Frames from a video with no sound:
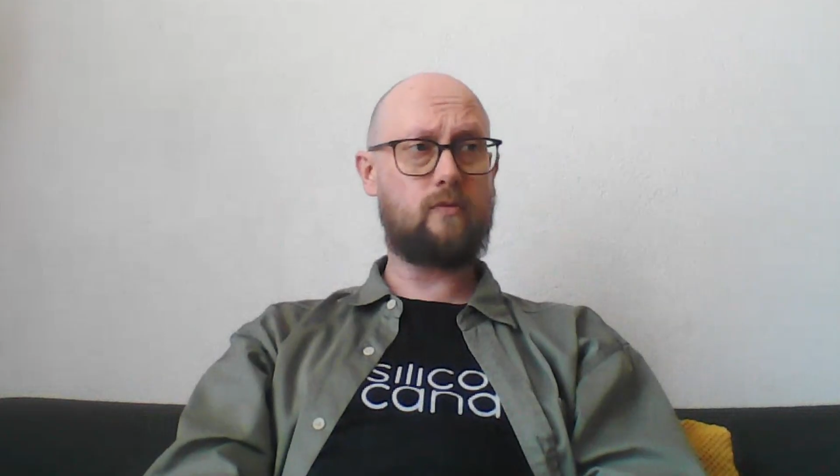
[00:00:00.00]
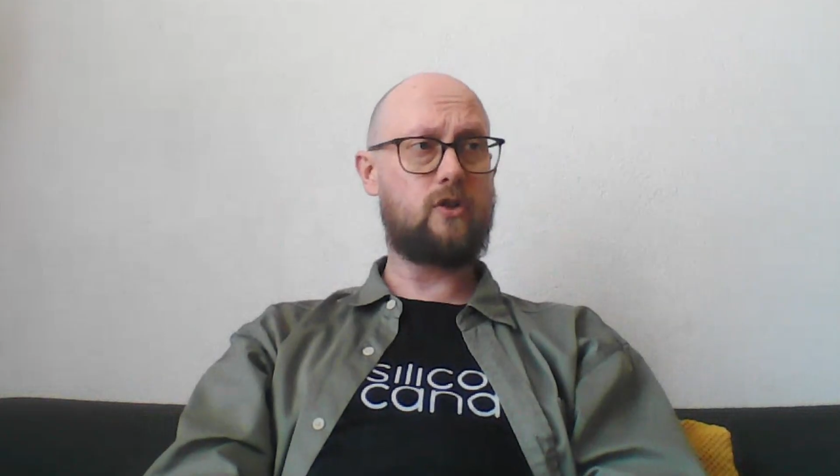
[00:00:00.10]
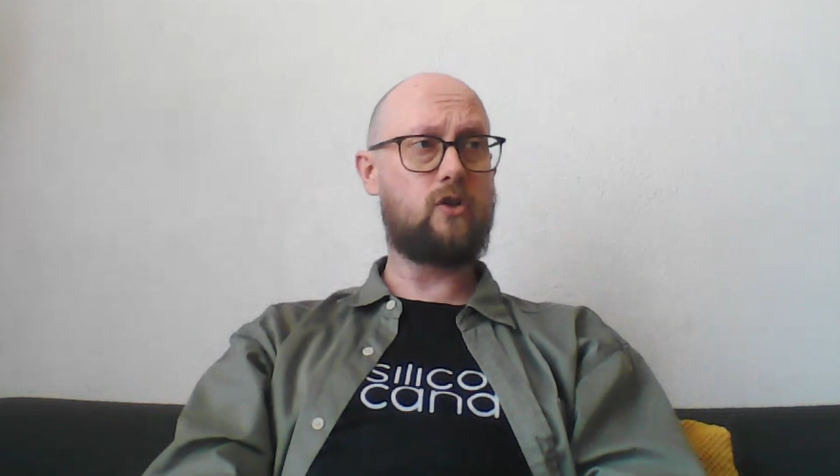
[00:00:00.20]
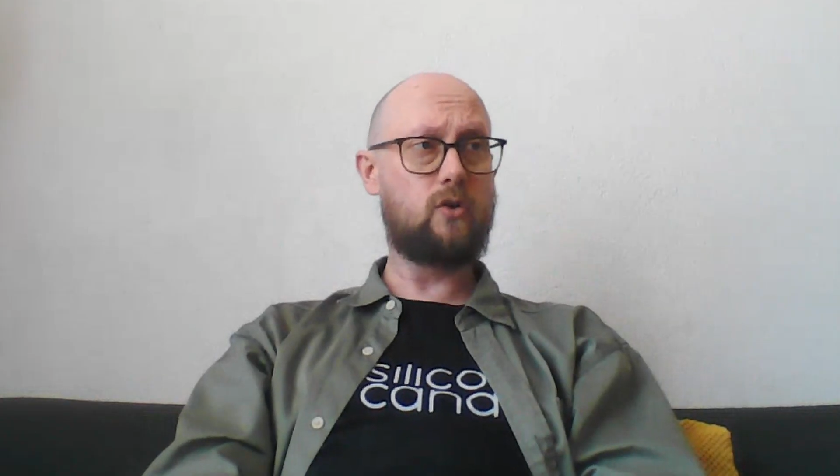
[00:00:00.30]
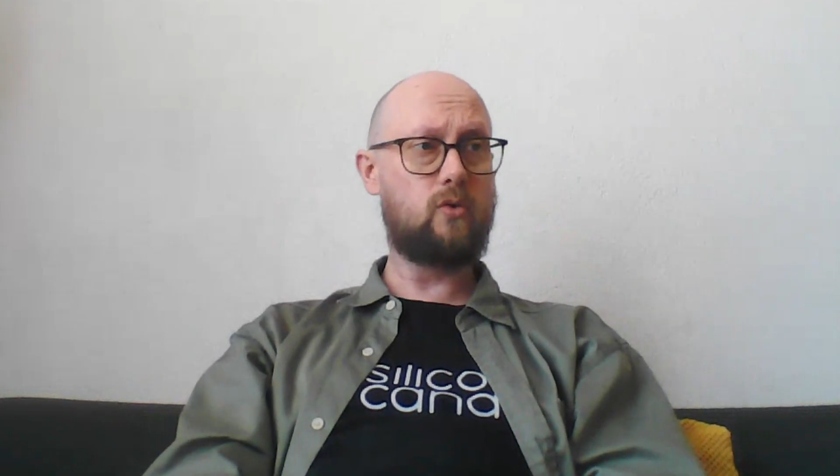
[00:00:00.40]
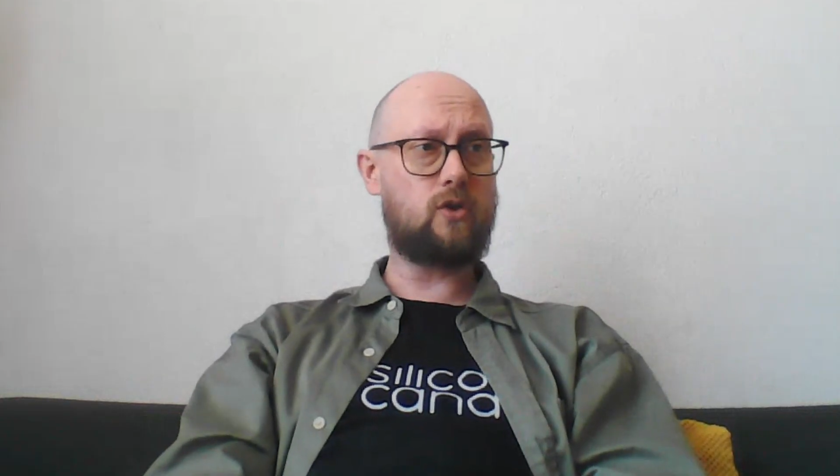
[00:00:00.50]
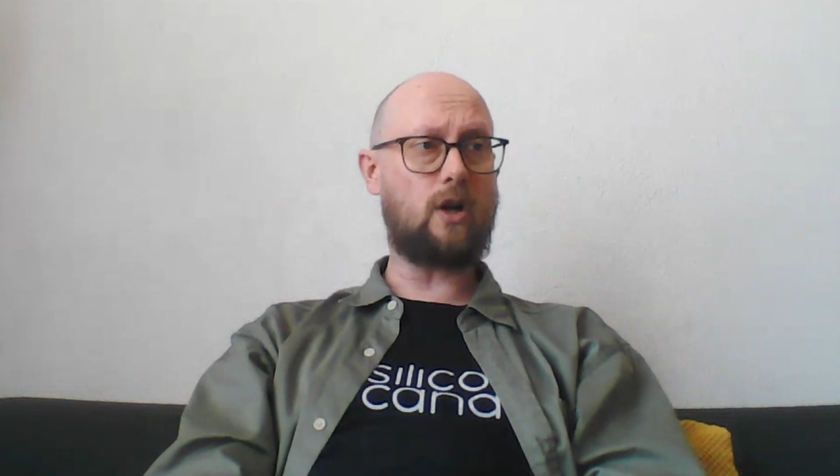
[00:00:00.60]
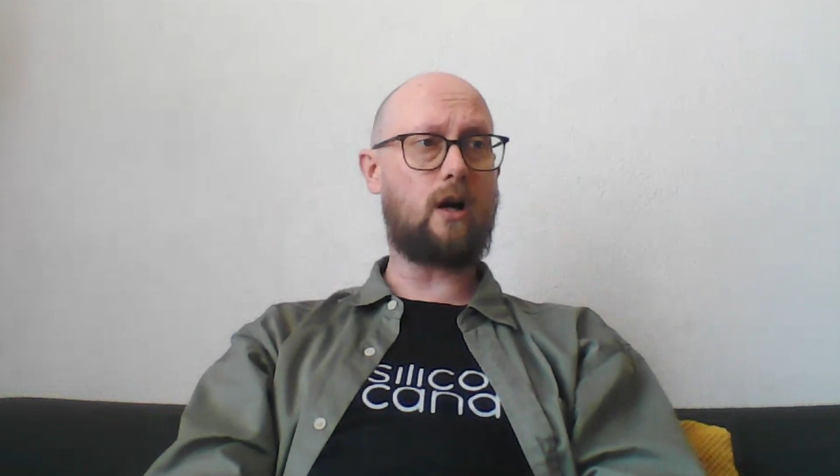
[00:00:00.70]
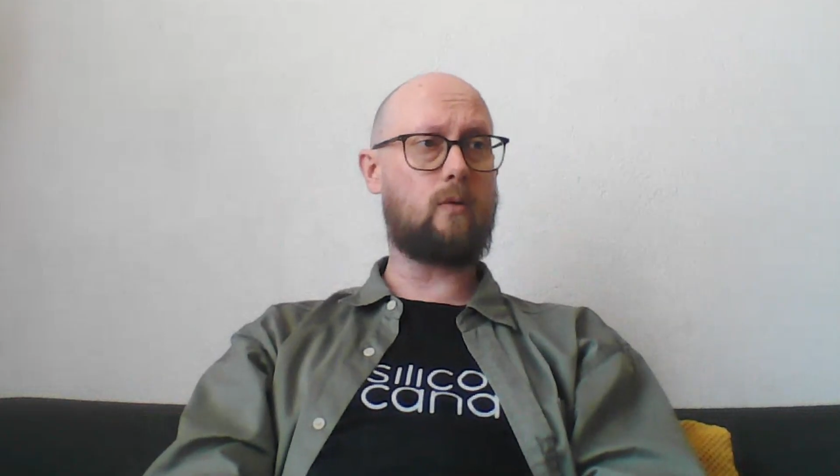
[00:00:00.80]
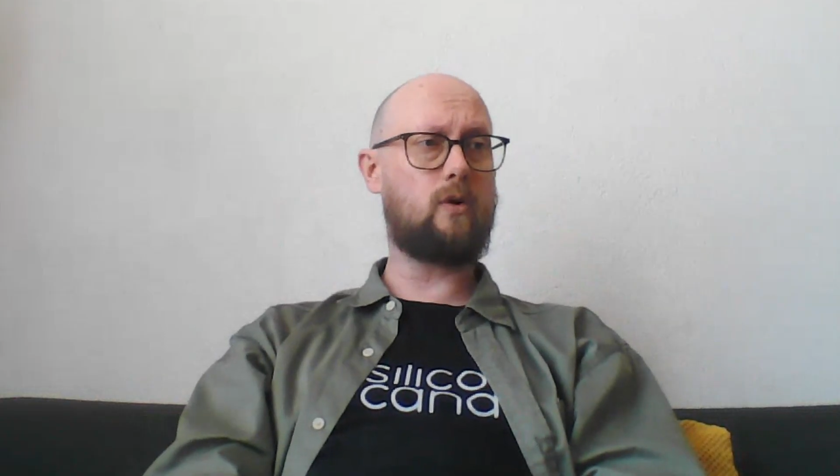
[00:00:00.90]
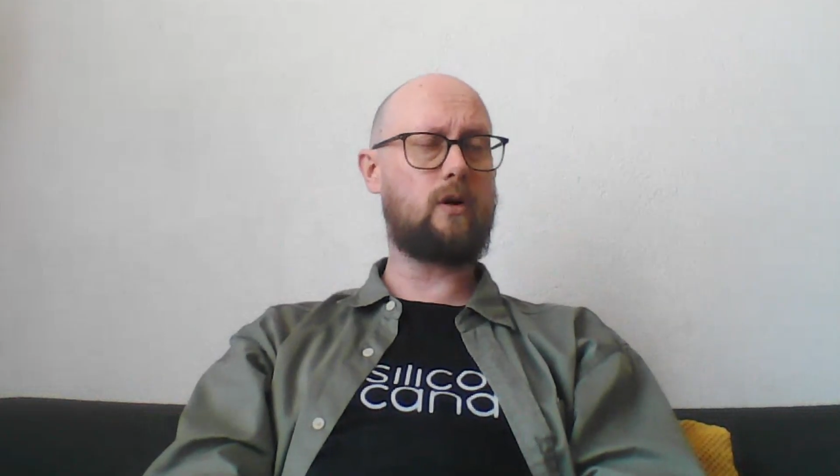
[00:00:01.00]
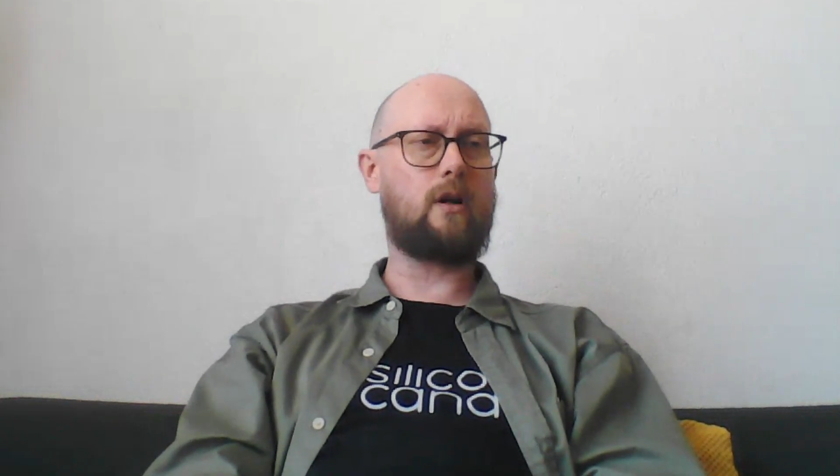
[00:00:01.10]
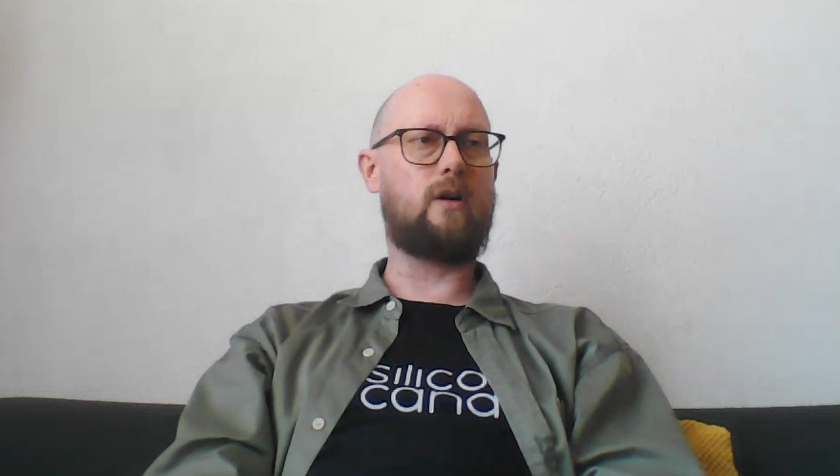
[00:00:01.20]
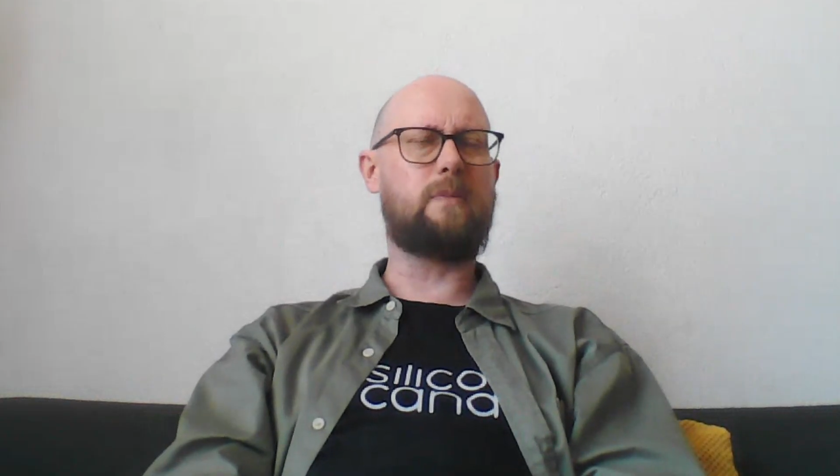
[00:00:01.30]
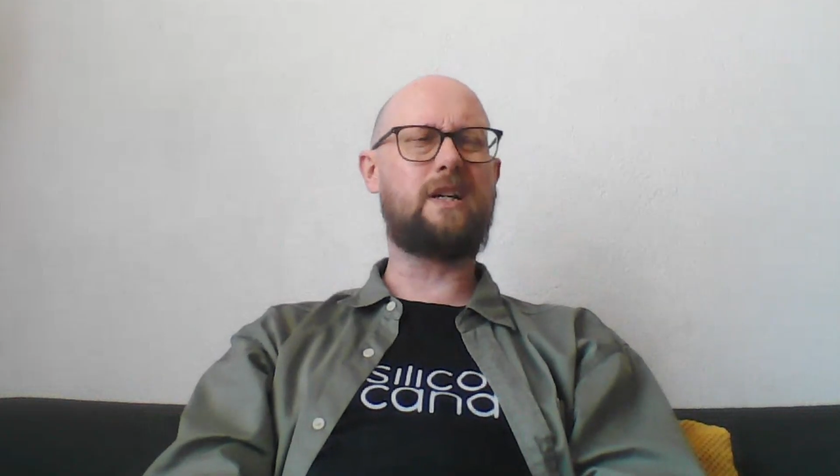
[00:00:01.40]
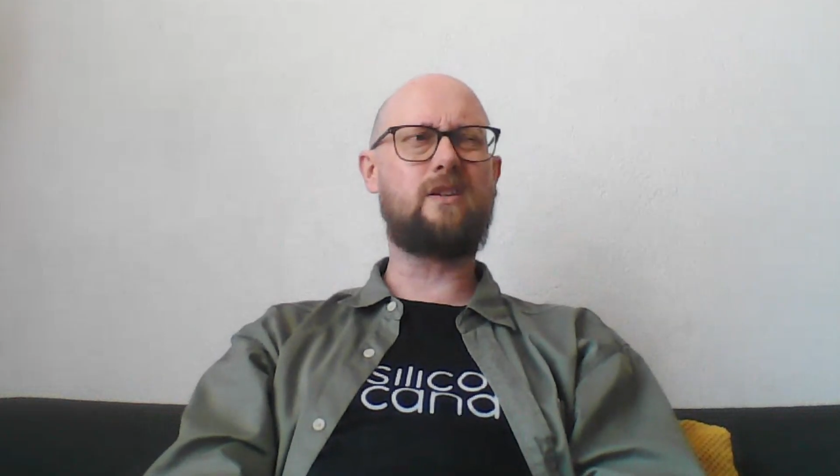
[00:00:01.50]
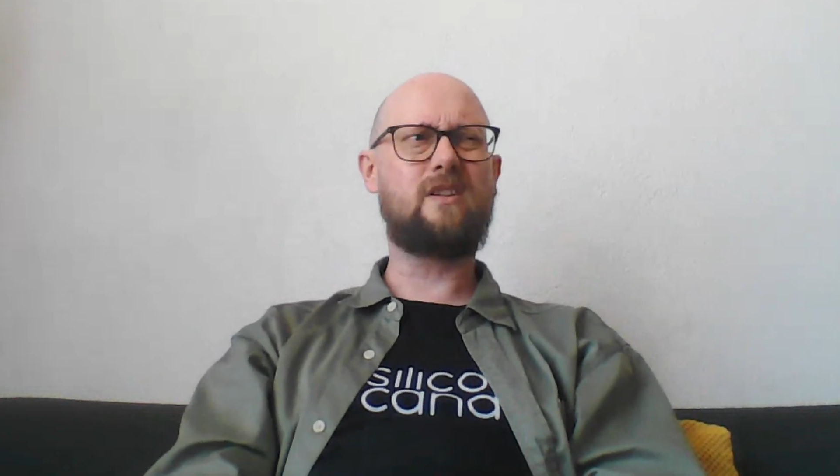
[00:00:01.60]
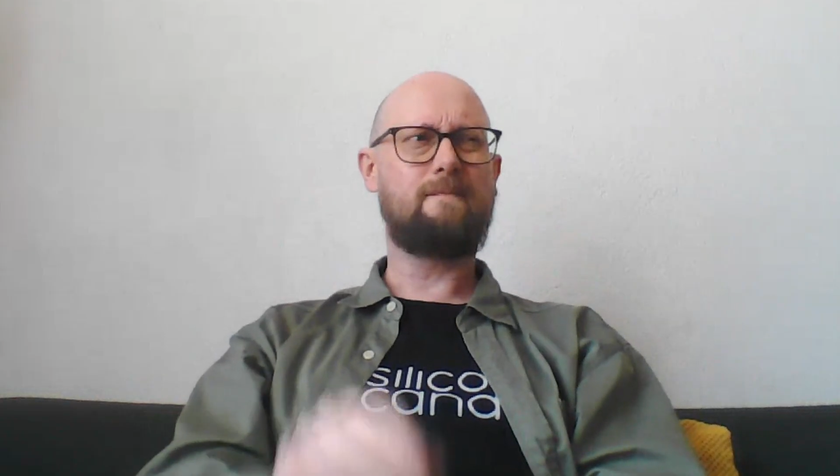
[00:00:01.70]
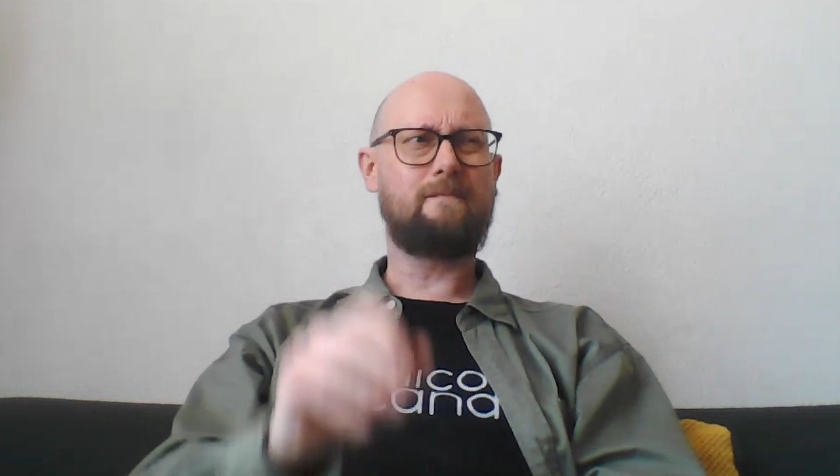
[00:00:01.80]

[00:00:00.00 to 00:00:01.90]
reduce our workload because